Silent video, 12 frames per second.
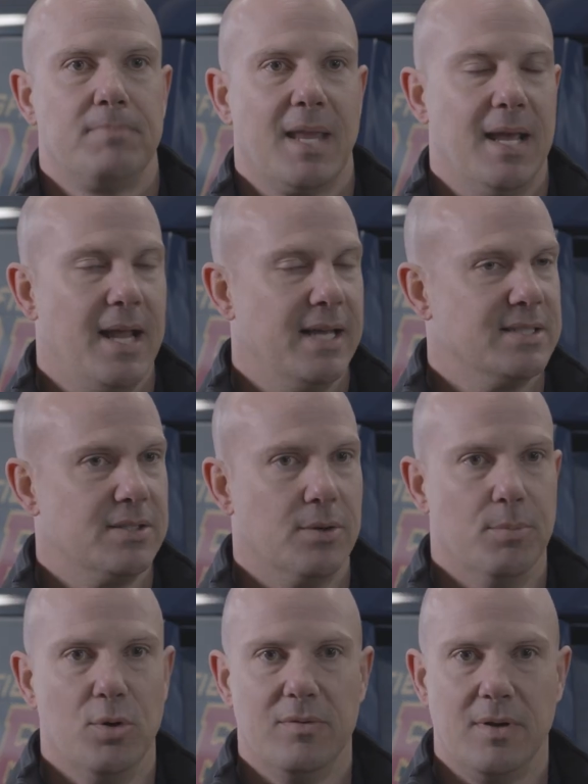And as they're
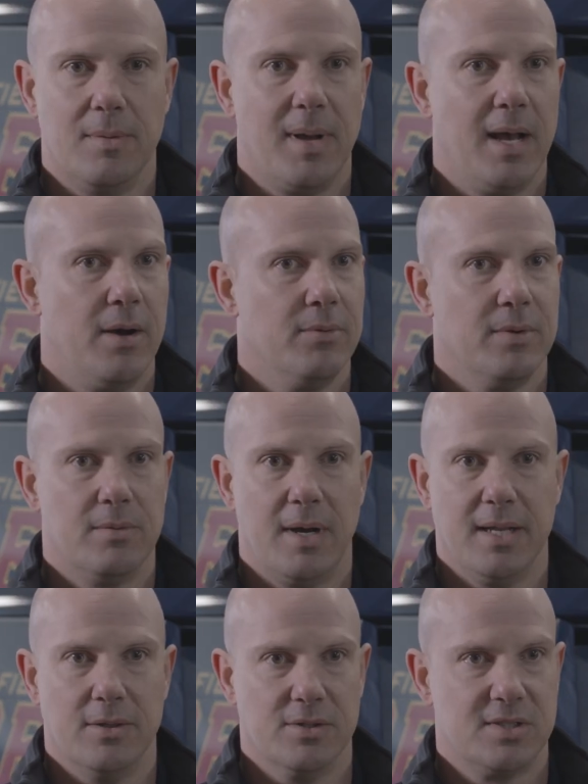moving them out,
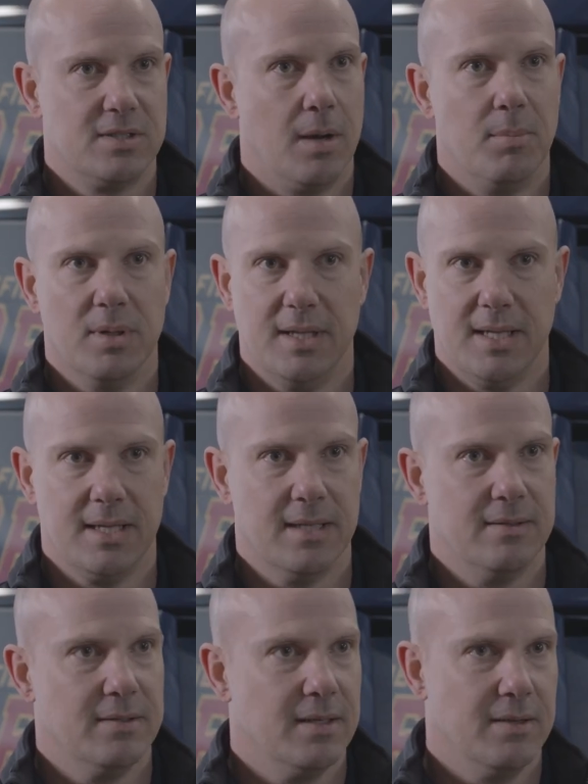right, they're stumbling
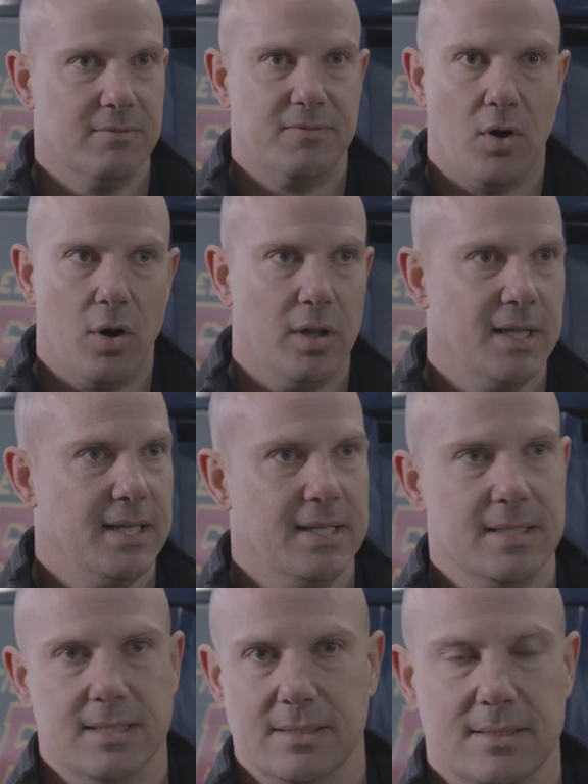and, and
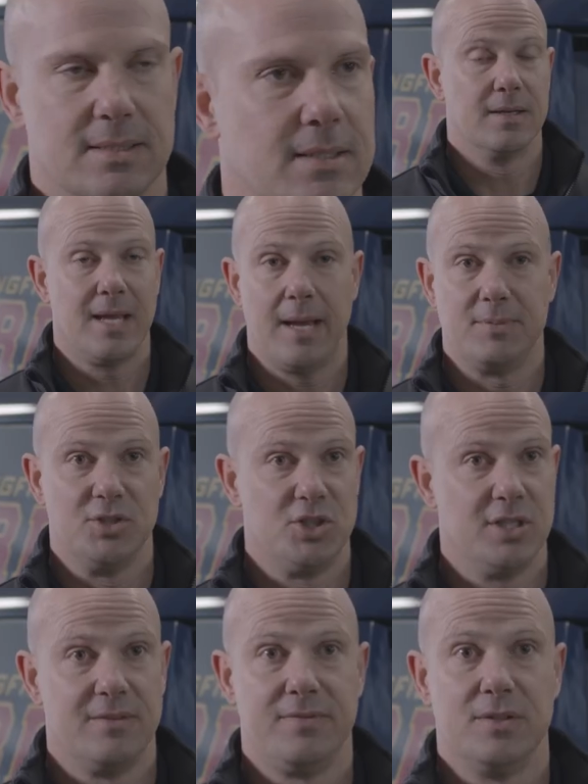falling, and Captain
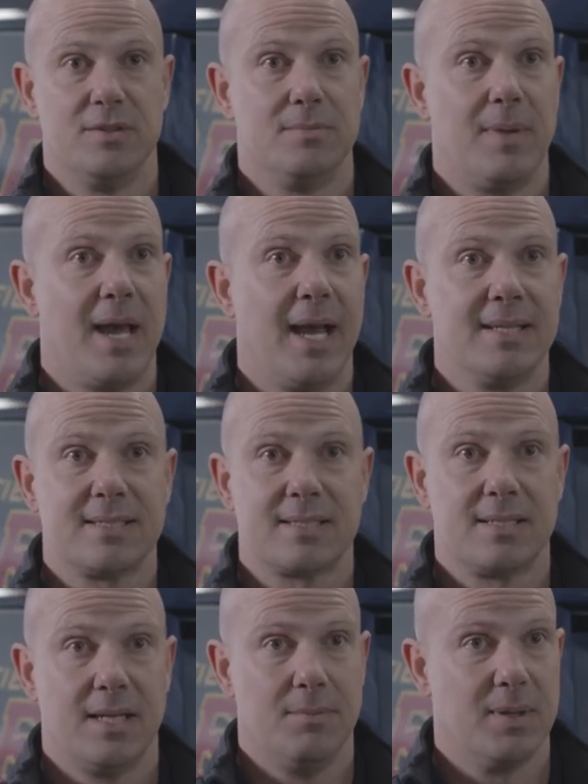Shenefield's mask
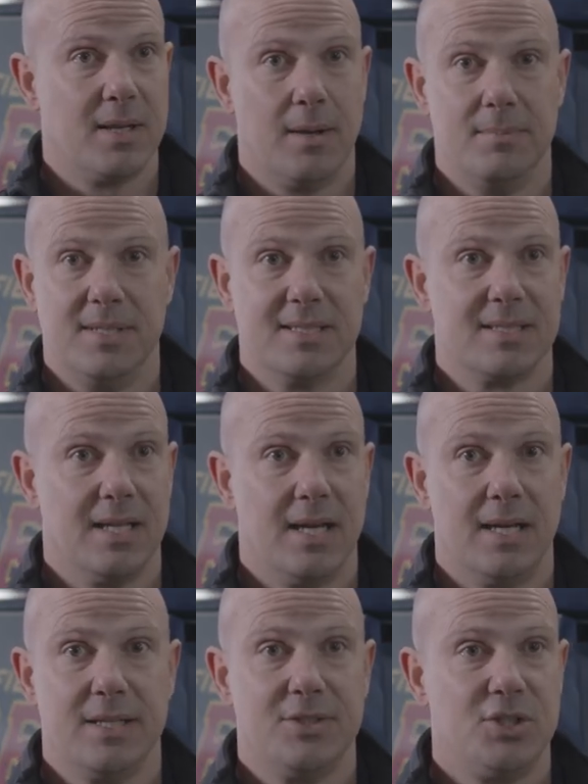had become
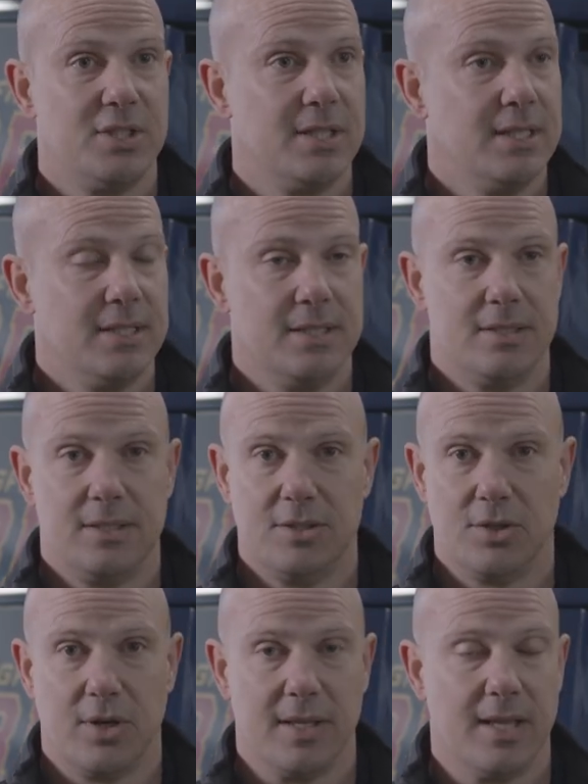dislodged
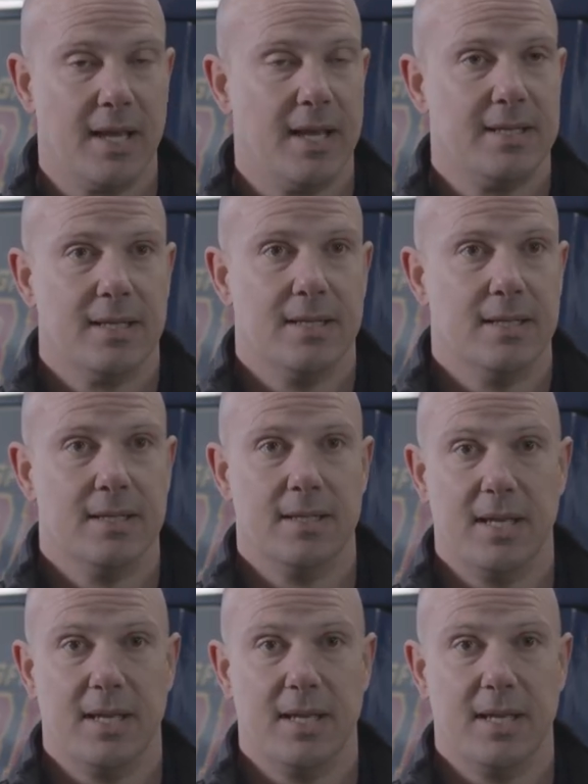during that, uh,